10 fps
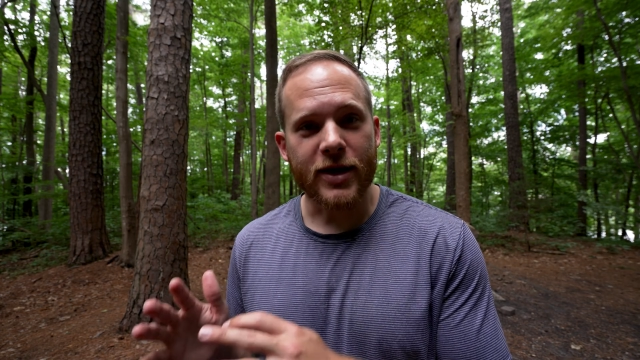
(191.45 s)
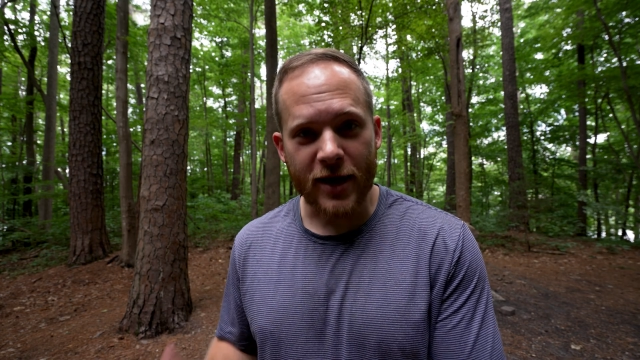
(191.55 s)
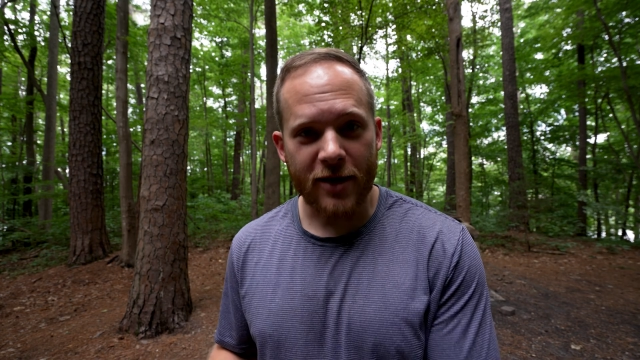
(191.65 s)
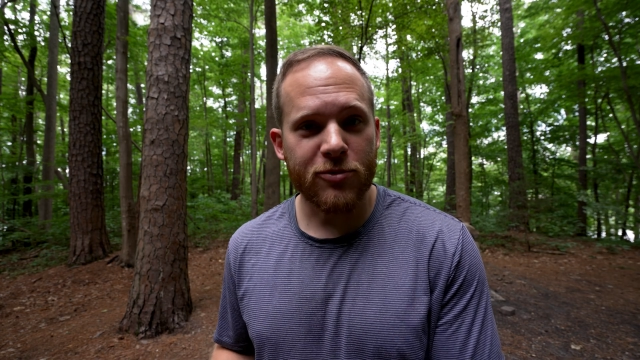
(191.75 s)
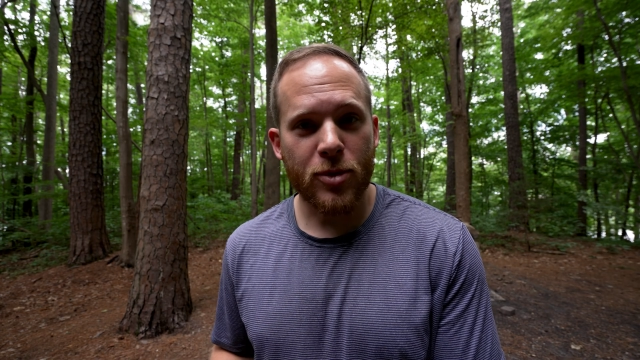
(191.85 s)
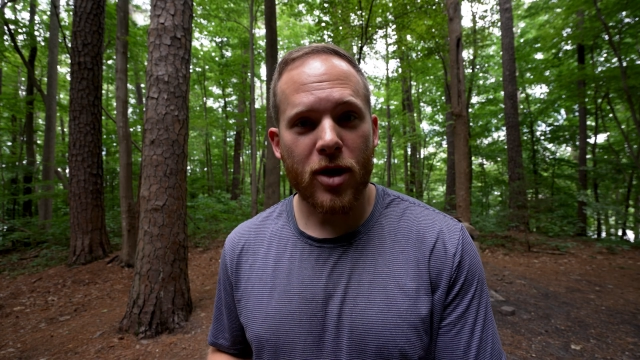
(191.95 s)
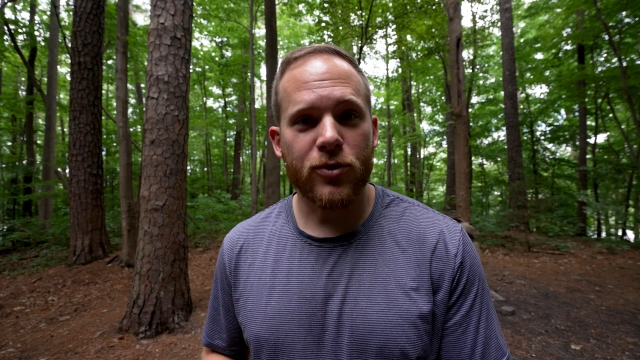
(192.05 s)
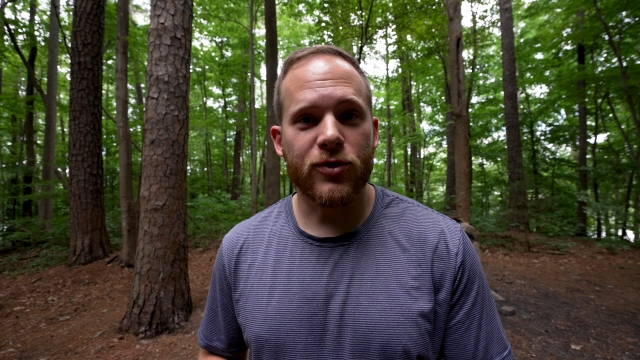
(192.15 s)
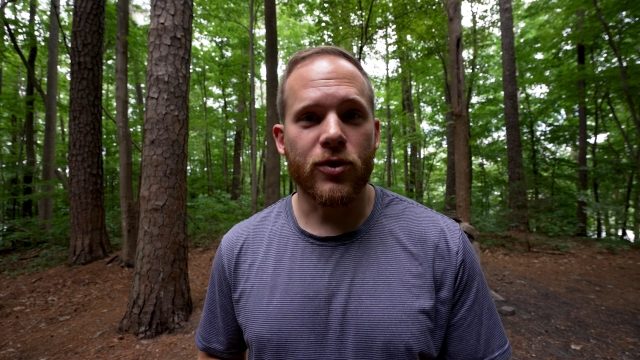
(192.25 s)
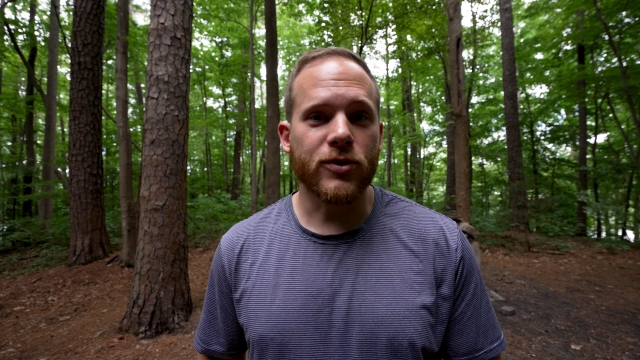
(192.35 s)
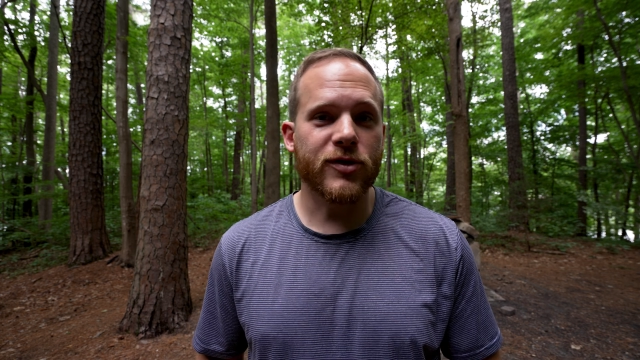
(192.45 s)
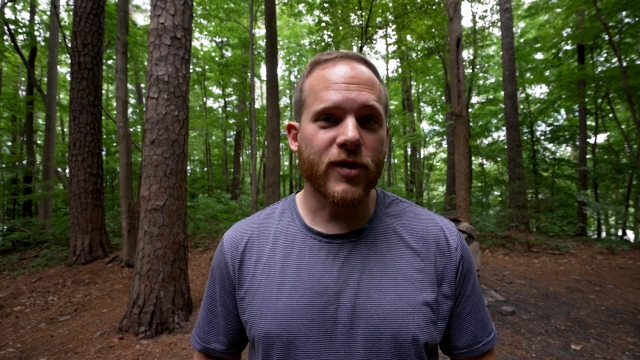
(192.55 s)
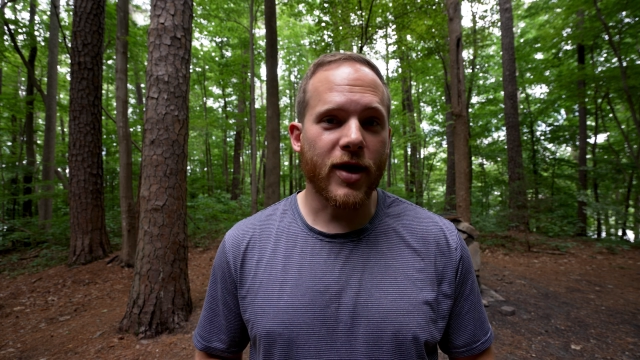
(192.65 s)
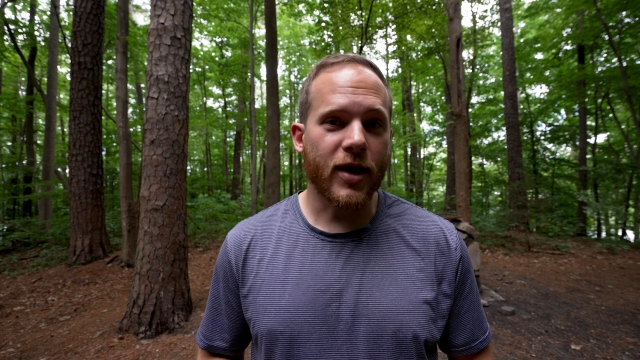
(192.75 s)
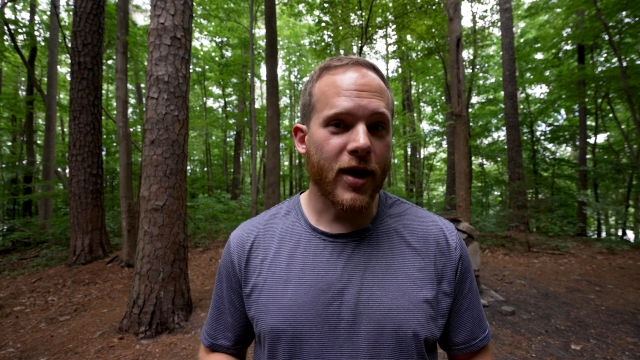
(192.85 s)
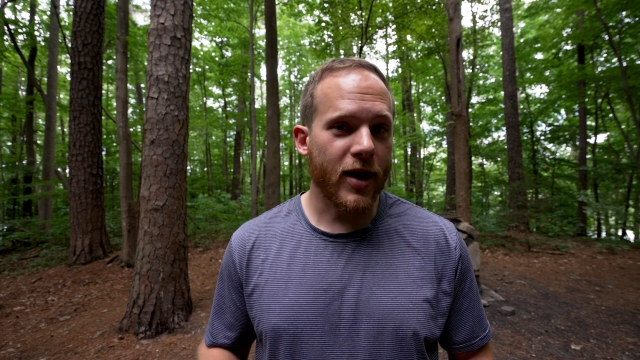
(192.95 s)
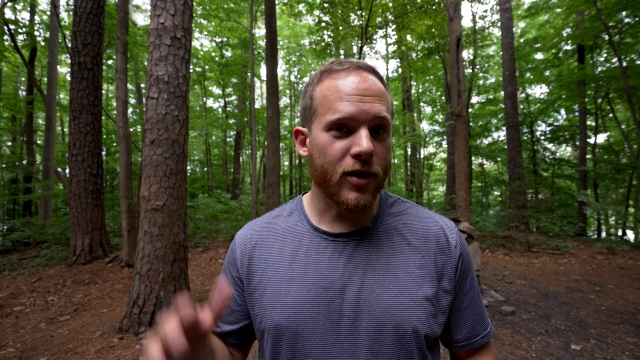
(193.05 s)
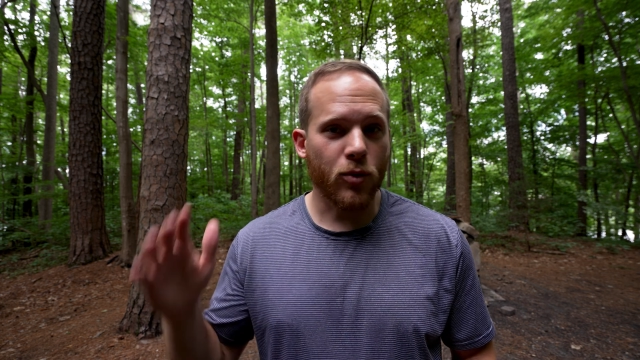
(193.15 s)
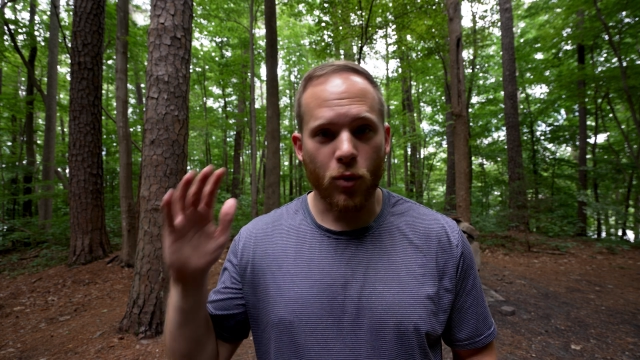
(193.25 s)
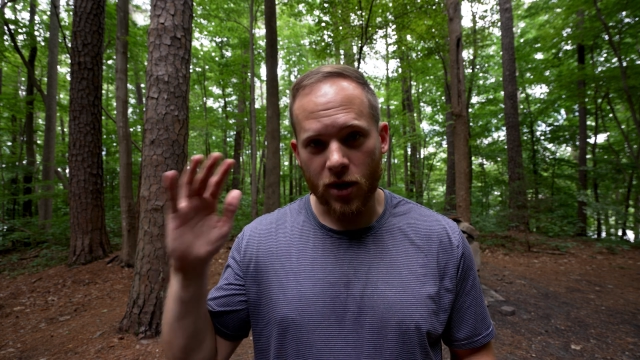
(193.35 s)
gave me my results, said,
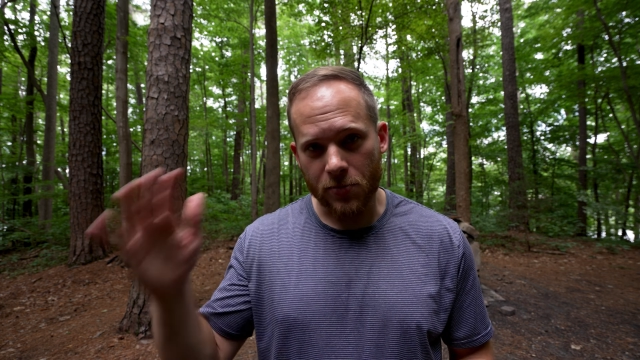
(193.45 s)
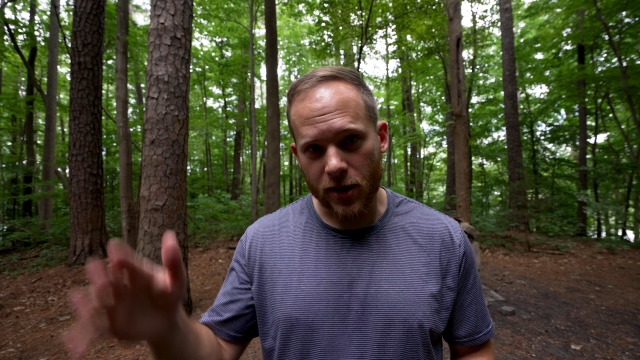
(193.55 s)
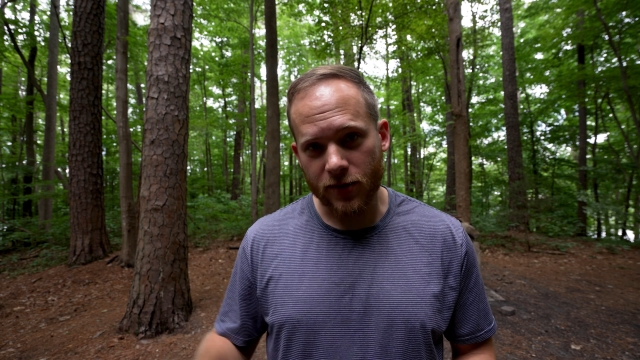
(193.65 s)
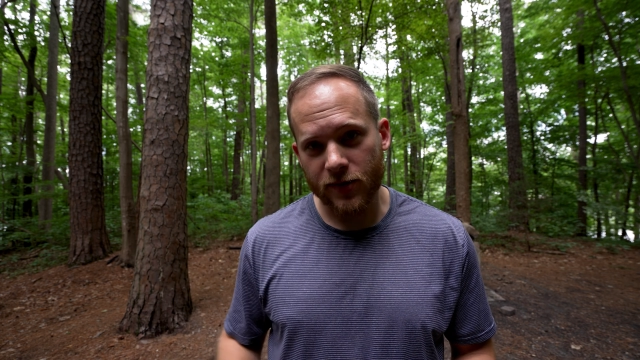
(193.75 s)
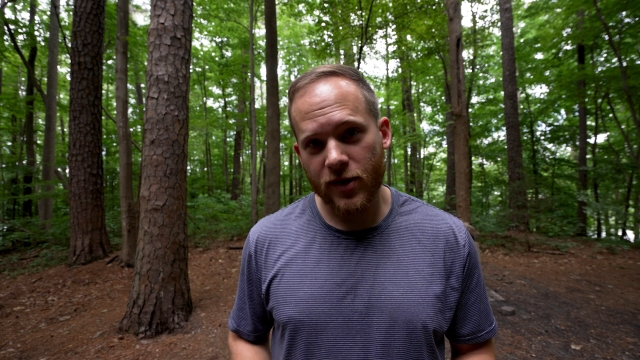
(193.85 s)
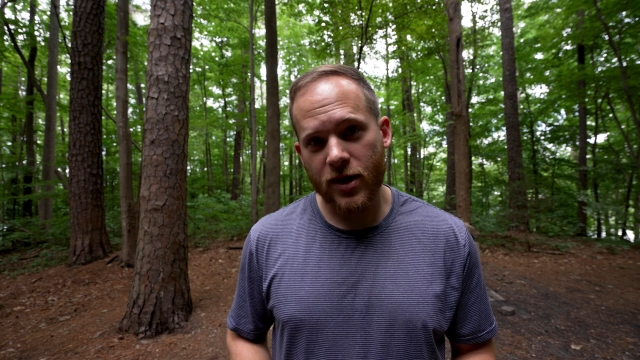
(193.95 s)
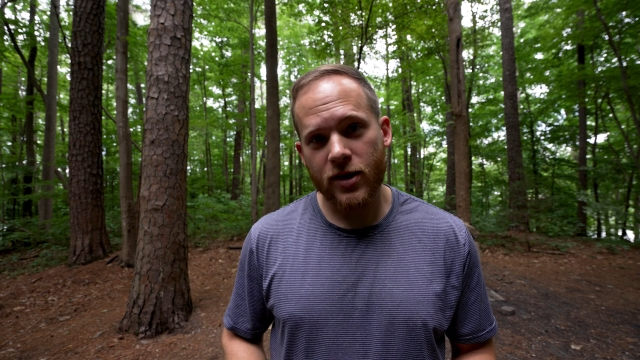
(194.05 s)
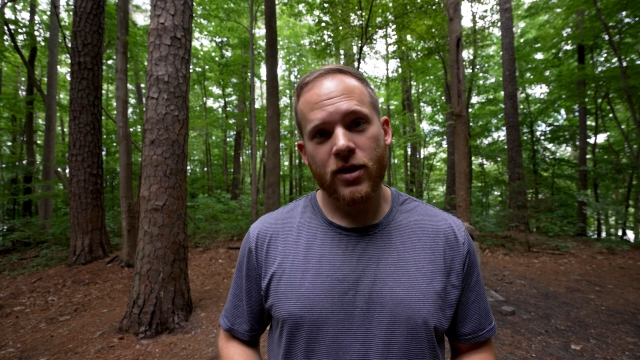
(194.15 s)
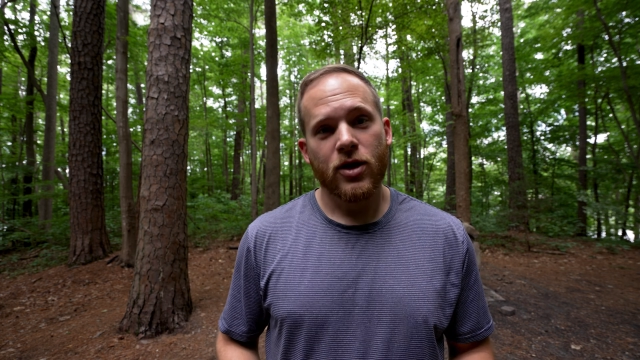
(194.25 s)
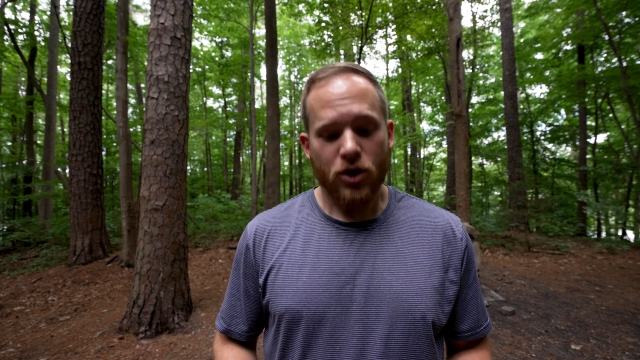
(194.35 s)
hey, we're gonna mail this in.